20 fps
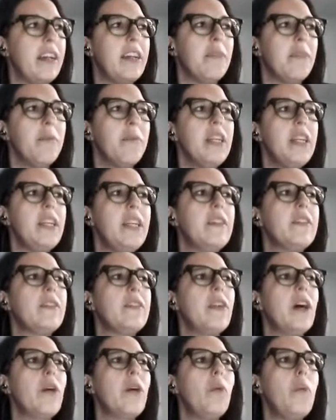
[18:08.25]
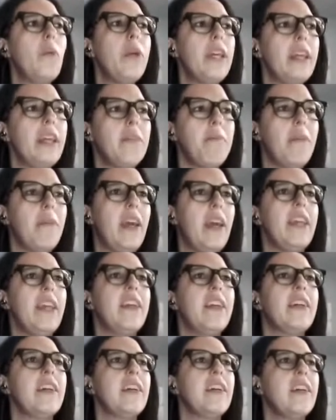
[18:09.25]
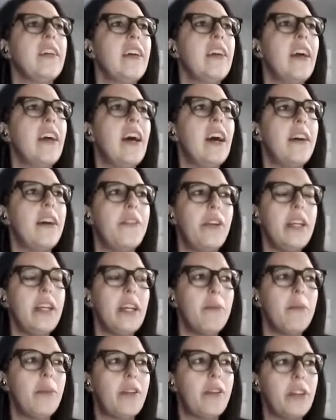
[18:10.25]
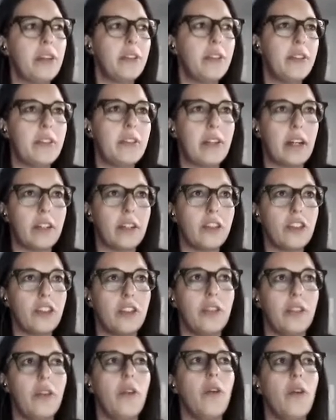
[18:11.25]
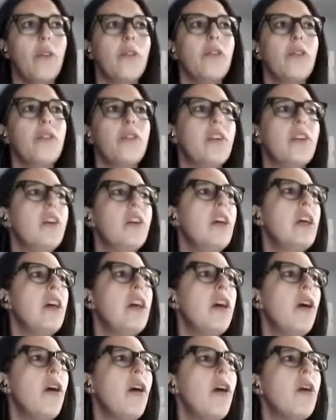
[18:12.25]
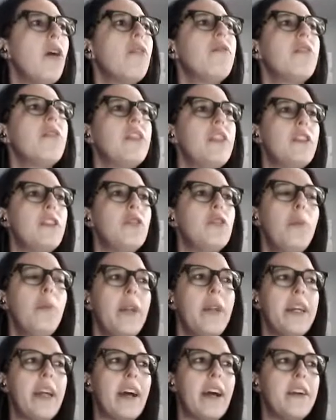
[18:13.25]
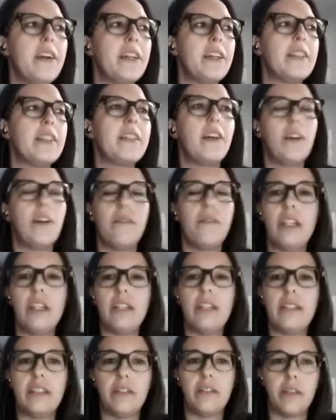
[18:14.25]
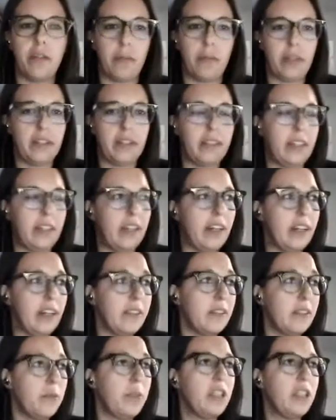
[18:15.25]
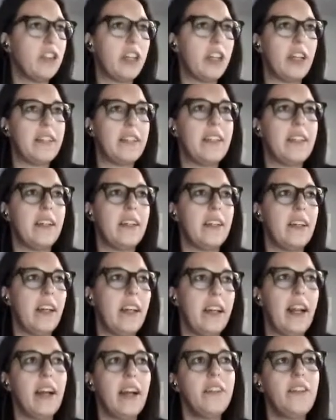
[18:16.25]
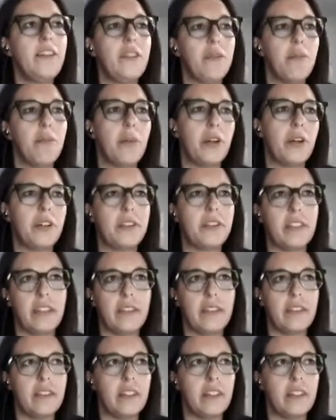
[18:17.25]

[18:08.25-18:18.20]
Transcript: peninsula, we can make a reliable reconstruction of the supply areas of lithic raw materials, which has another important